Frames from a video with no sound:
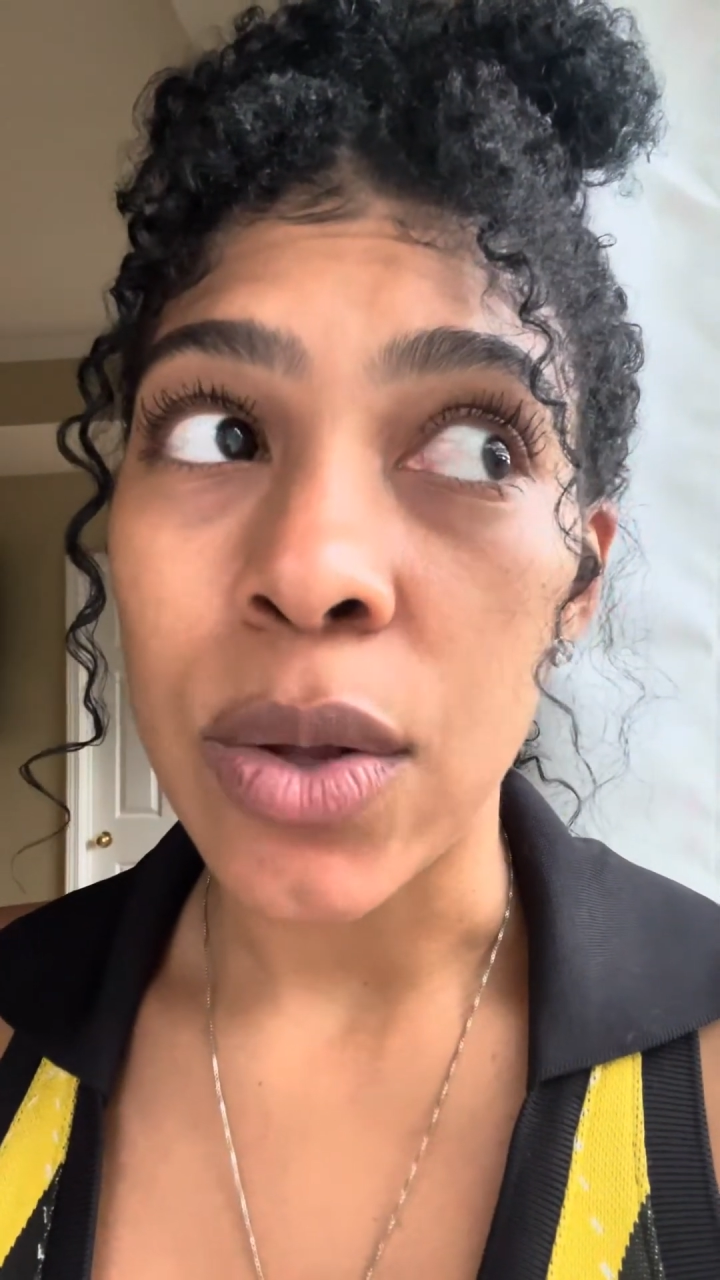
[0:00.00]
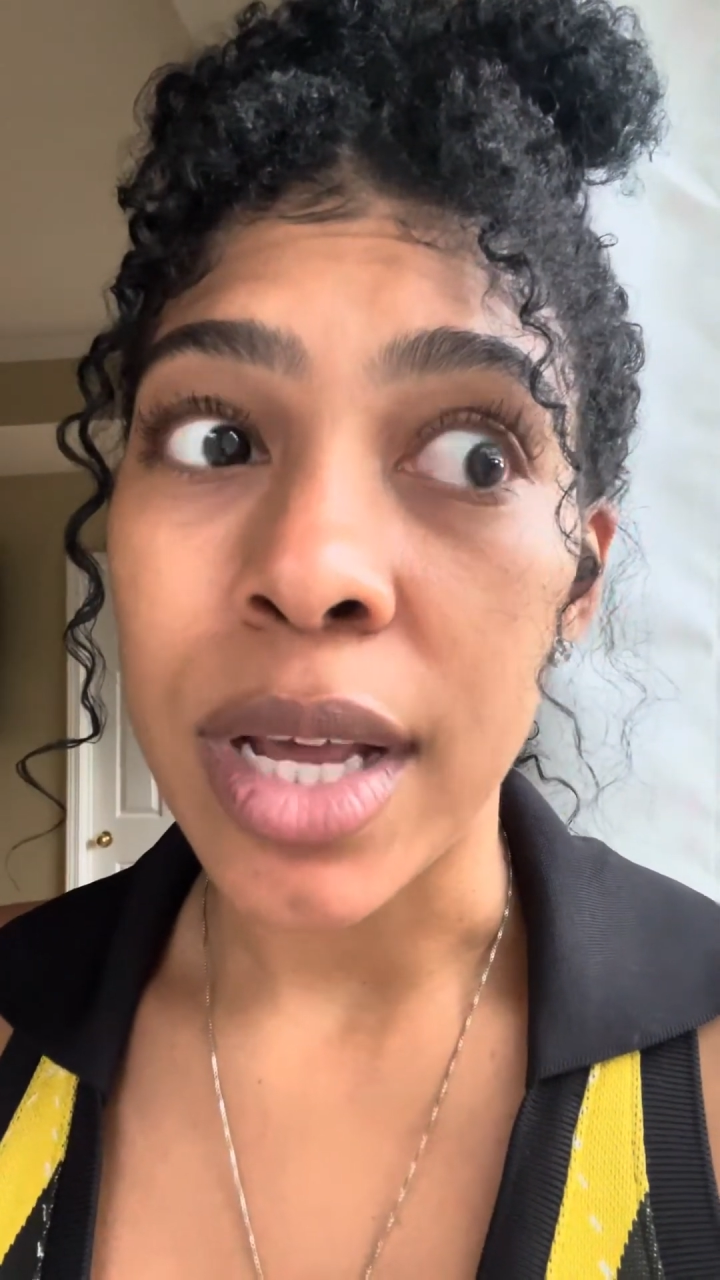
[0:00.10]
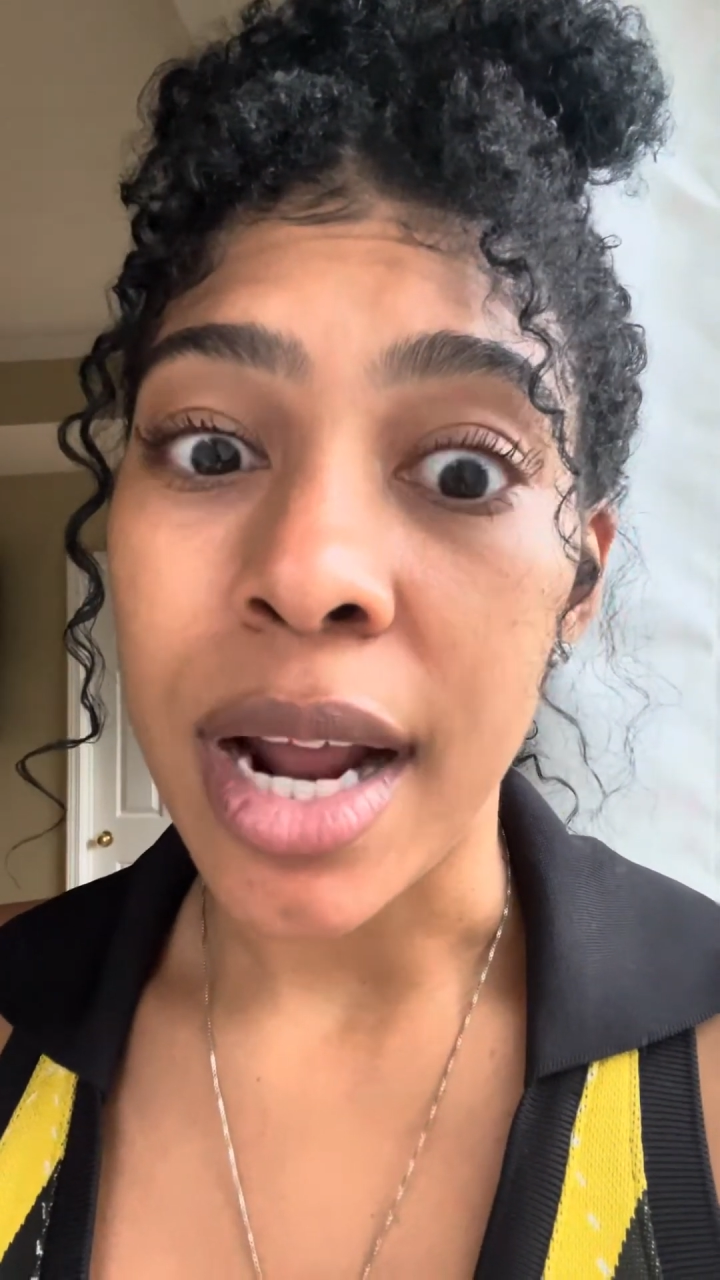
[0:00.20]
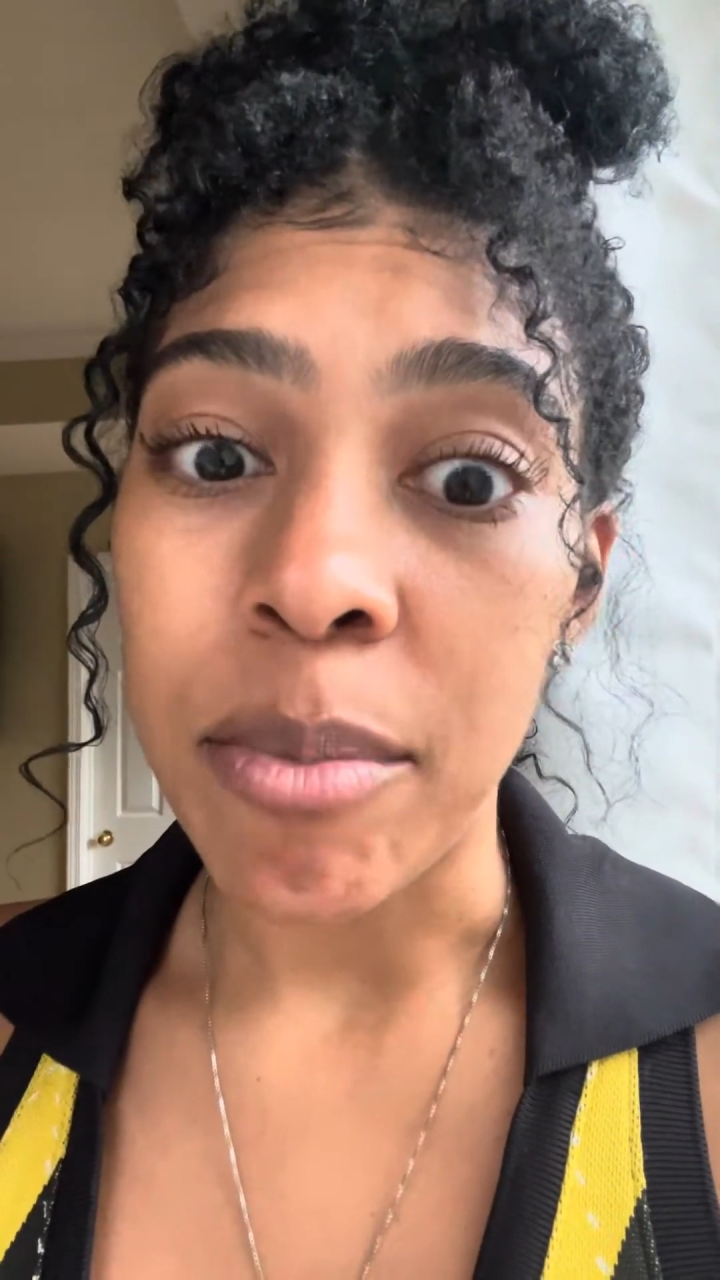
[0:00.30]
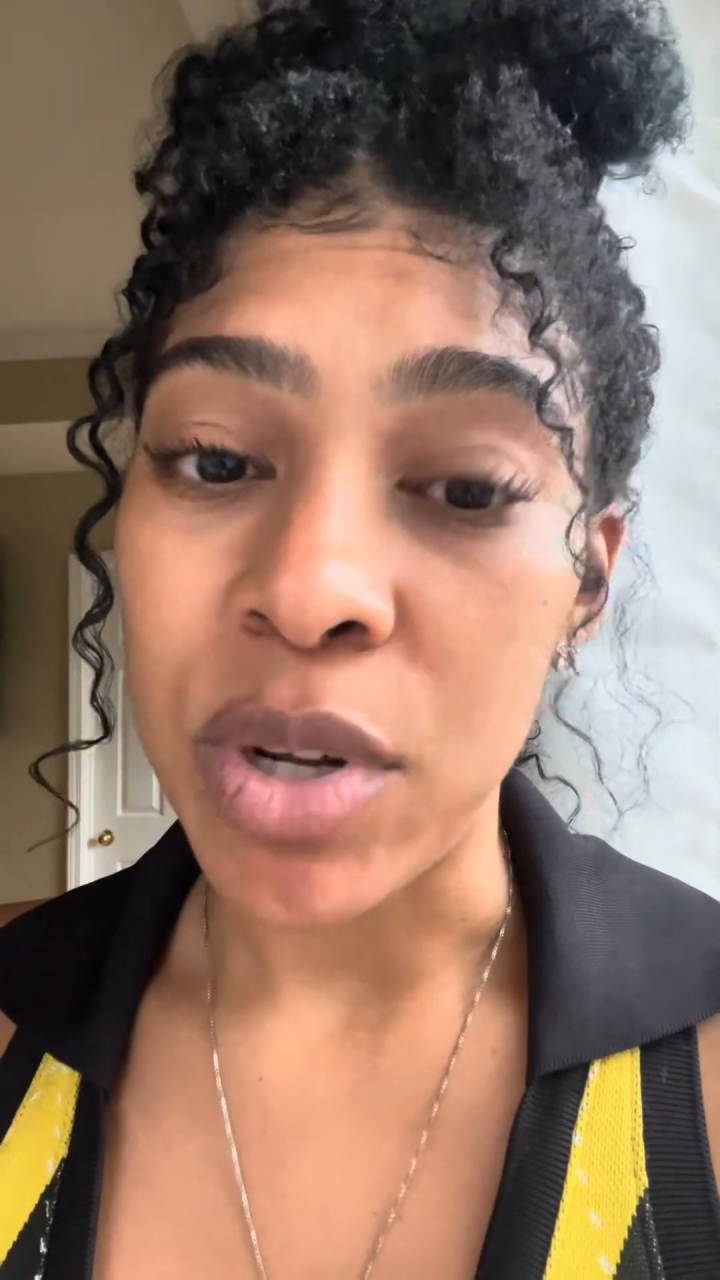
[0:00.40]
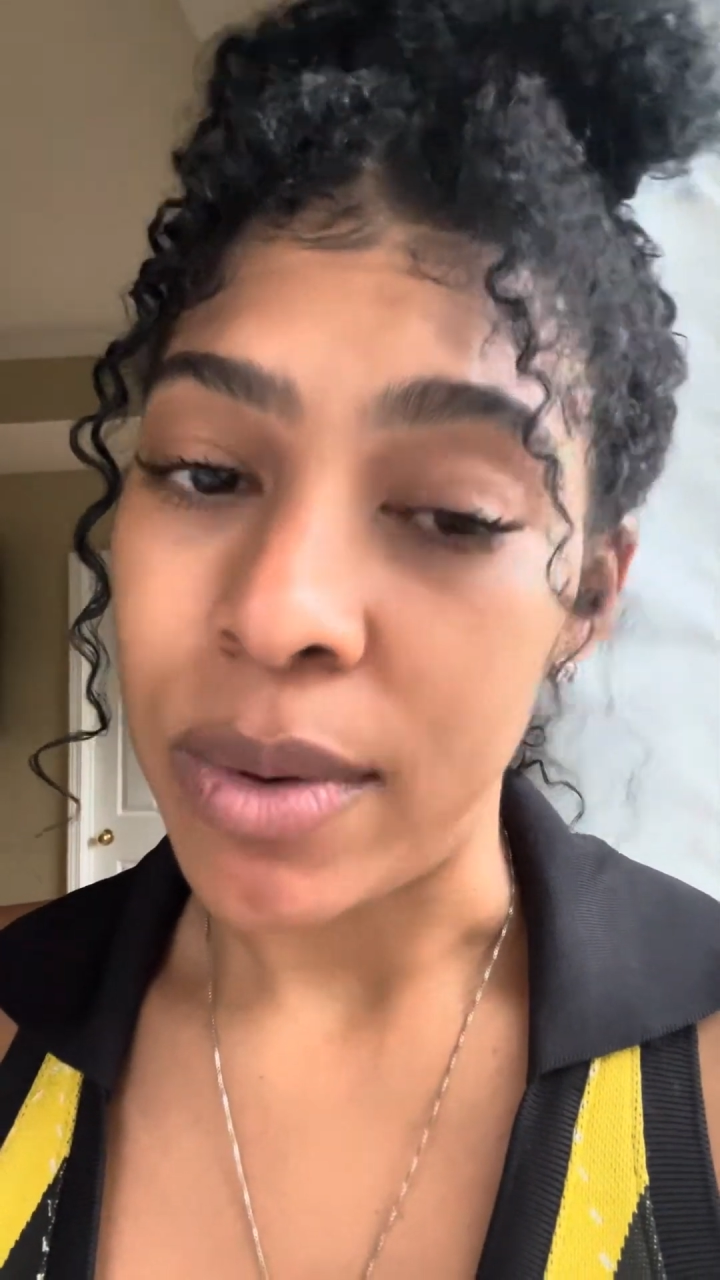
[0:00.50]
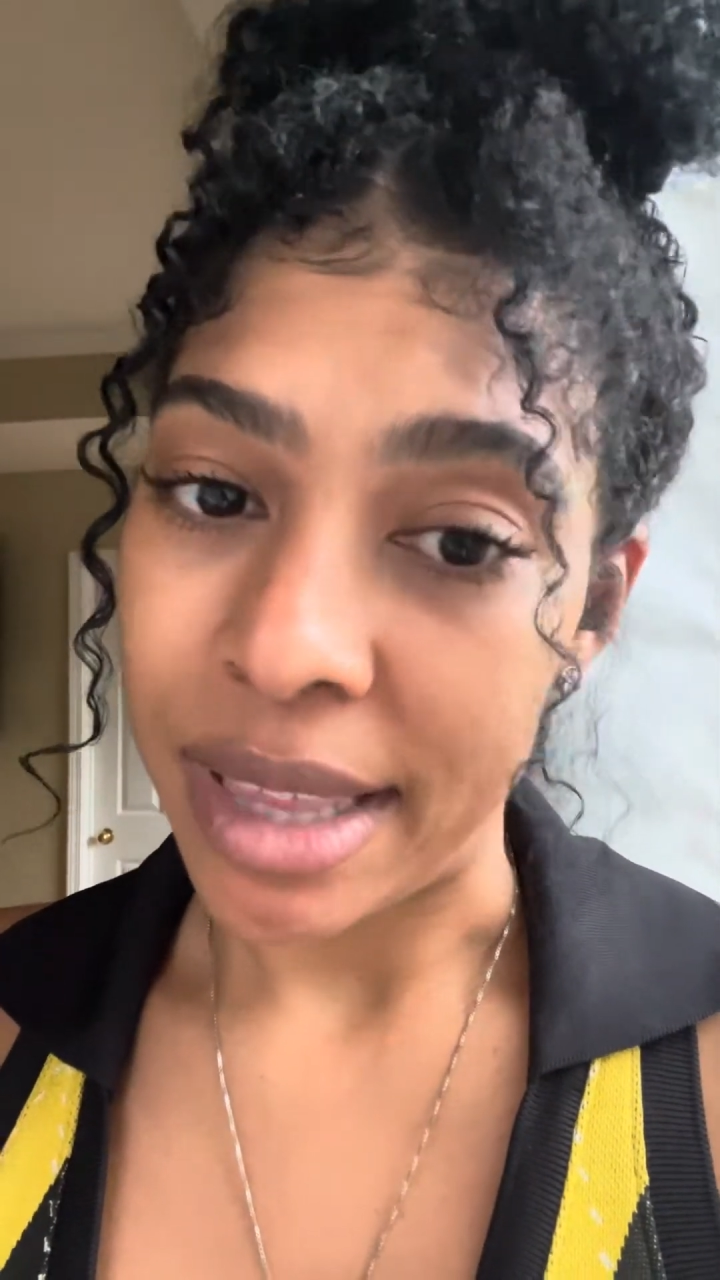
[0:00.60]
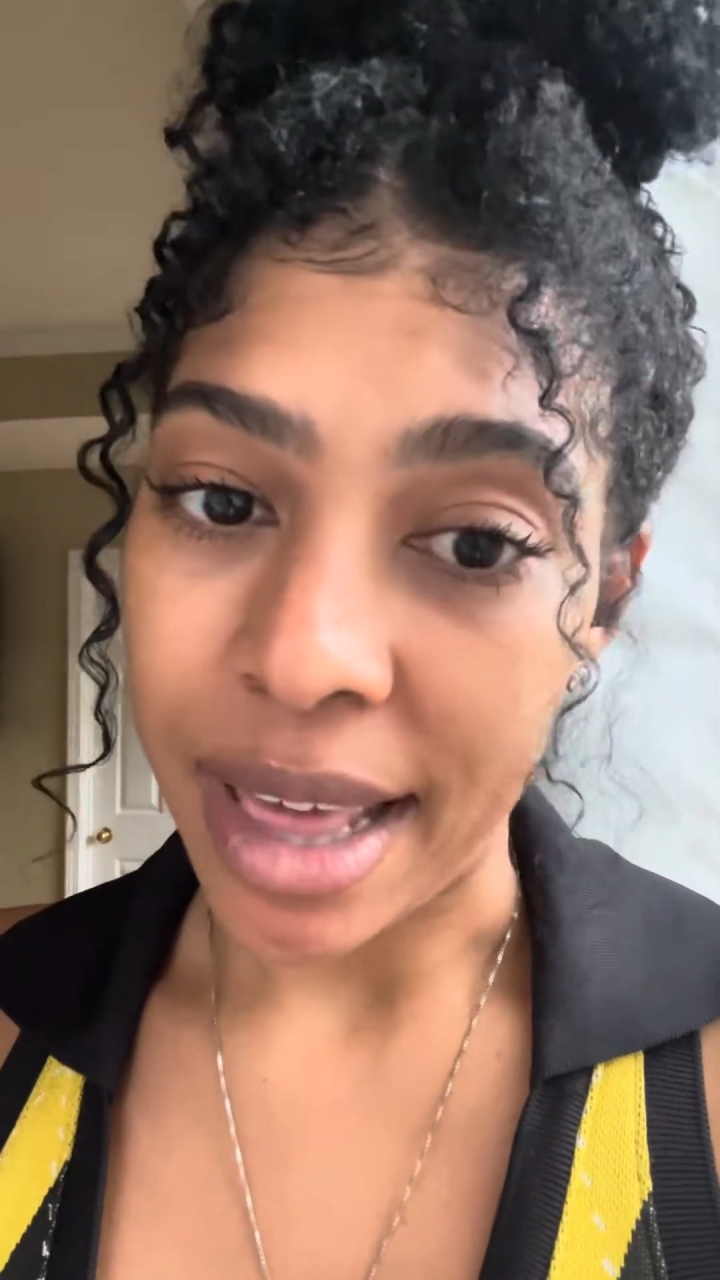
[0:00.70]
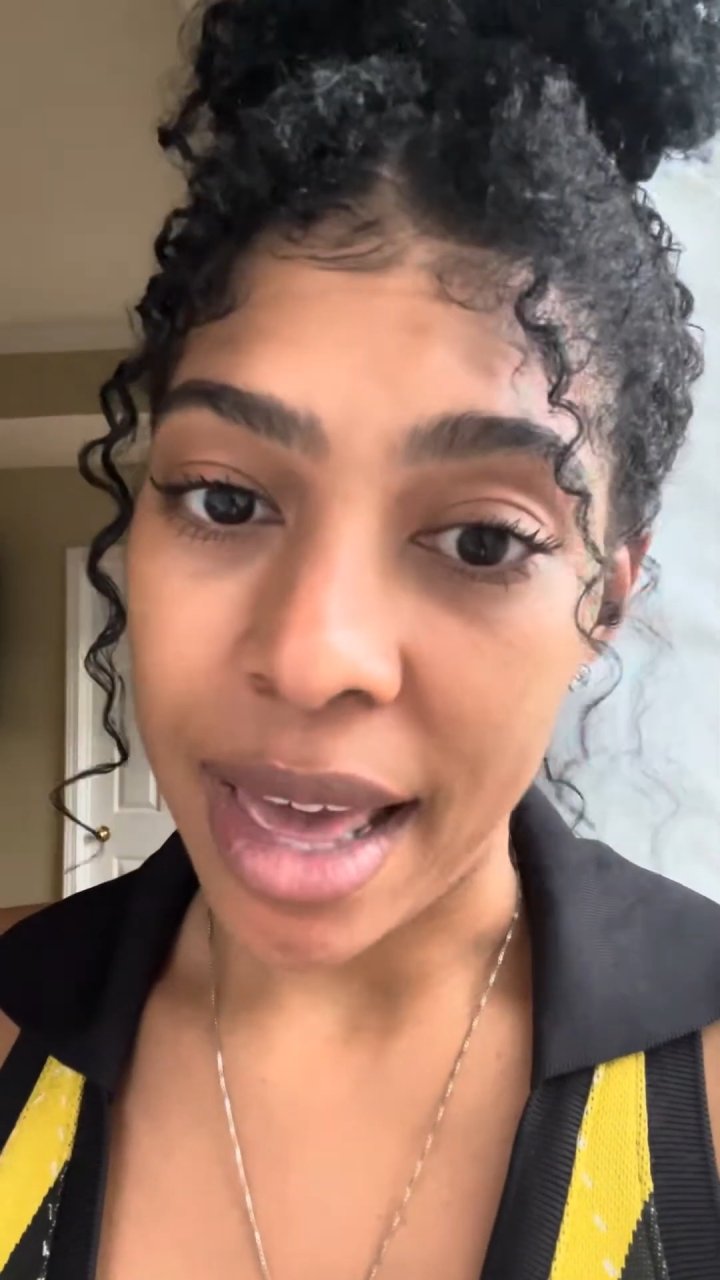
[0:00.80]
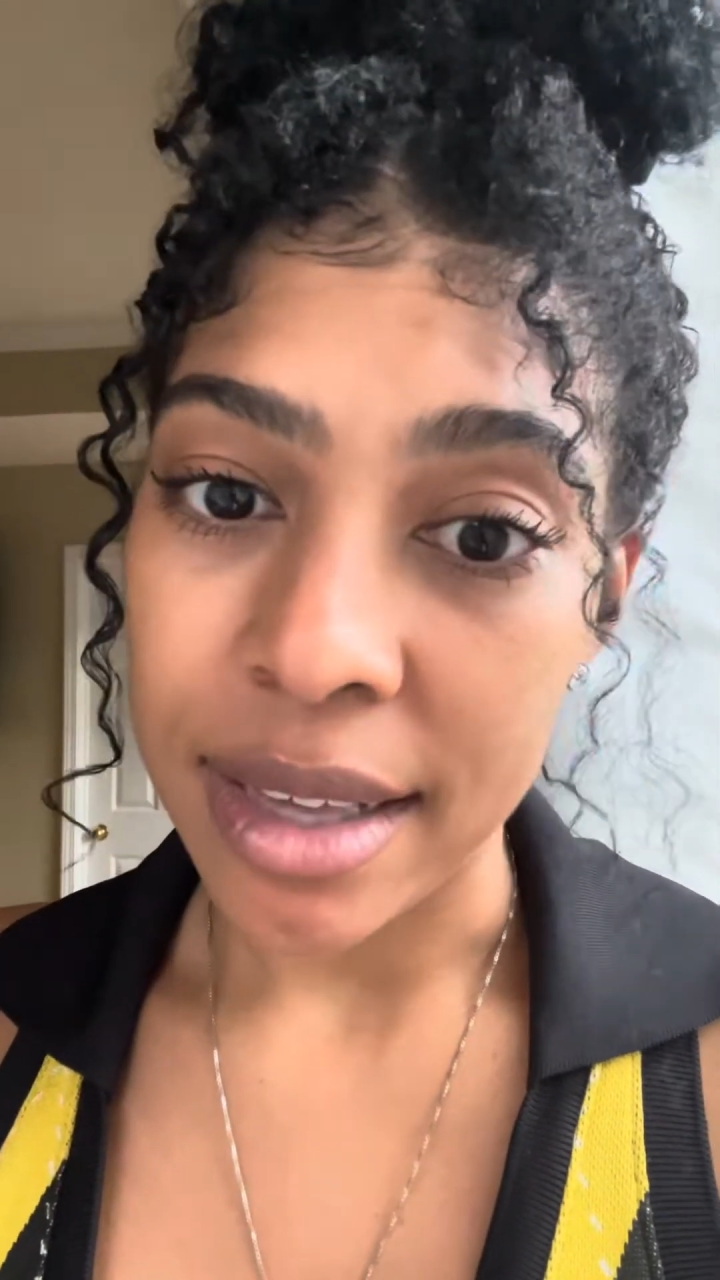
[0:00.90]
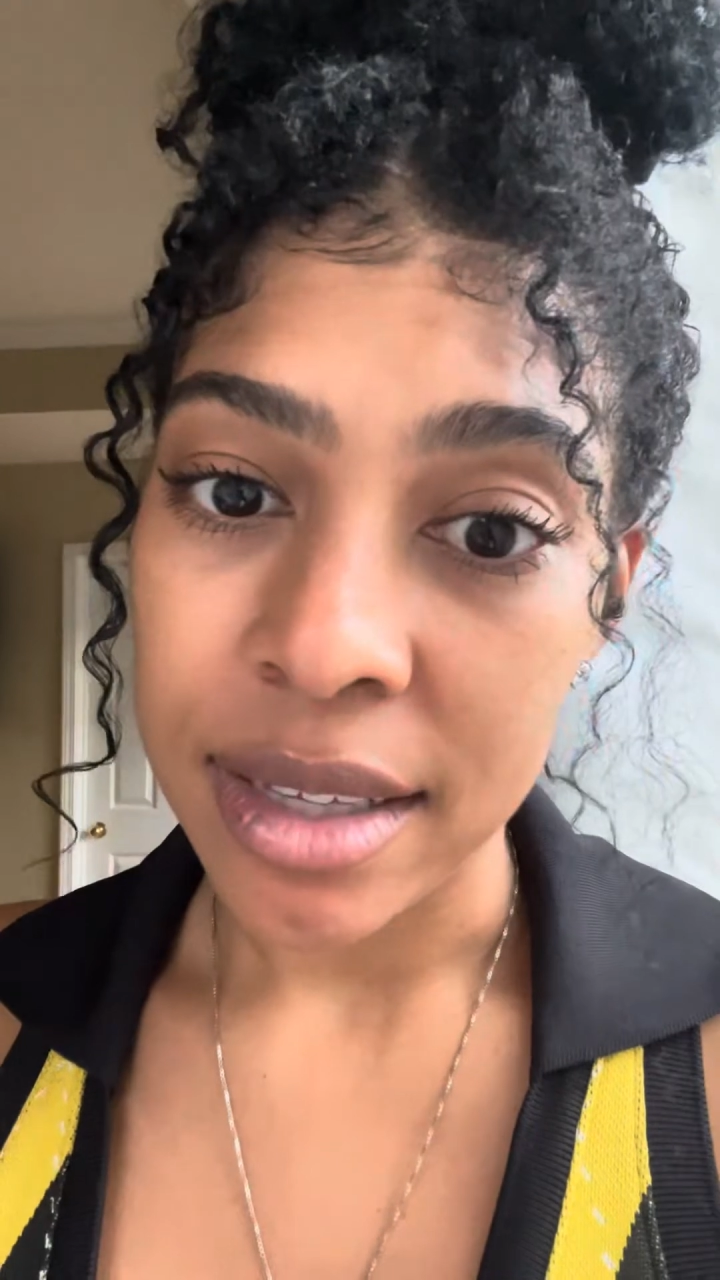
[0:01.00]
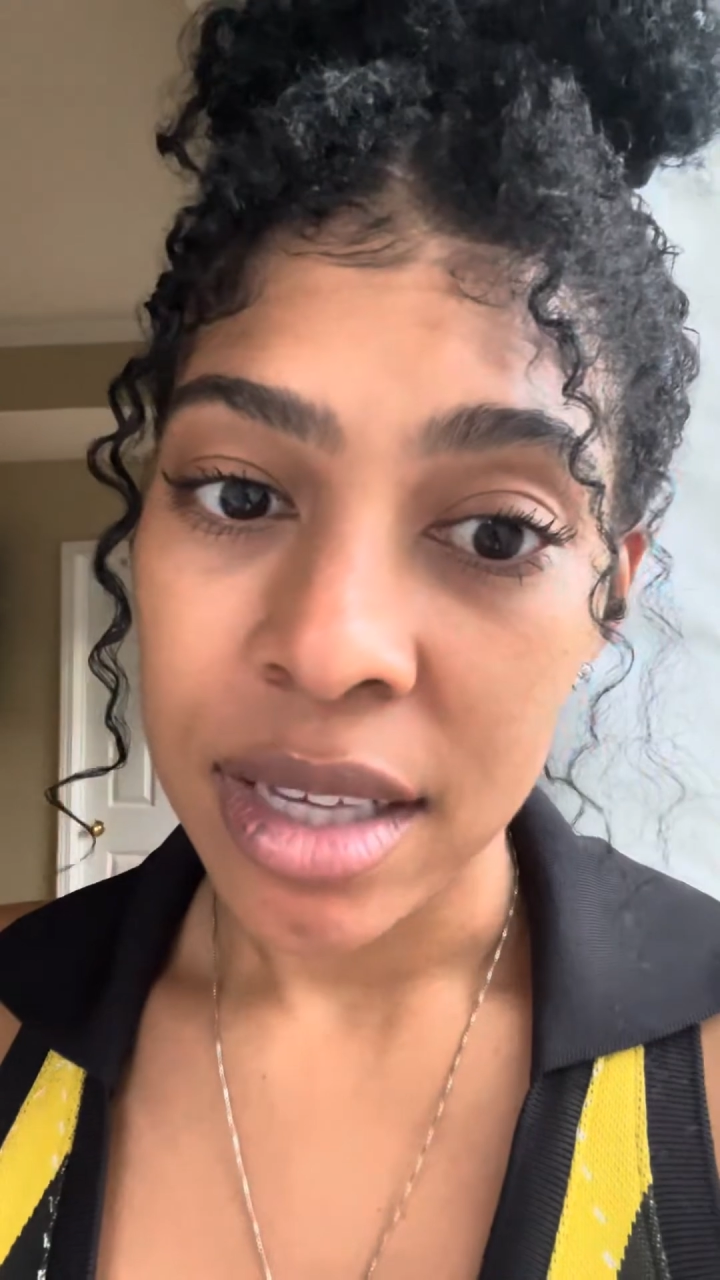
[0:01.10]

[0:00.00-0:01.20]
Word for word: that I'm doing that.